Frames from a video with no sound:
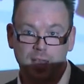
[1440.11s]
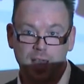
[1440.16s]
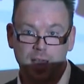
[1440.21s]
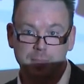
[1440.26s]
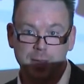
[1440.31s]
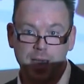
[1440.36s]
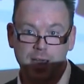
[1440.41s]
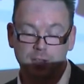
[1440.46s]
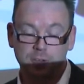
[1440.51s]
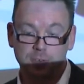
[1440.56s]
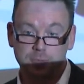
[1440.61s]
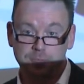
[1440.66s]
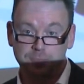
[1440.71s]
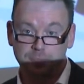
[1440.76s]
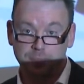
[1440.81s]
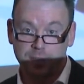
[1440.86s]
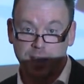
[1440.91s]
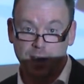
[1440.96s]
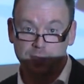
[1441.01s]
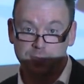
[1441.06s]

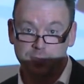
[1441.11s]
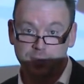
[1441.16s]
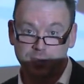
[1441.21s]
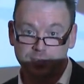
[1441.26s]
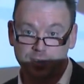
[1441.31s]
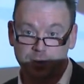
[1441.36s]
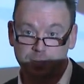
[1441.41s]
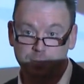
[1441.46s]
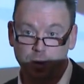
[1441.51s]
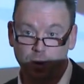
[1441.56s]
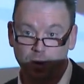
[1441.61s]
about government and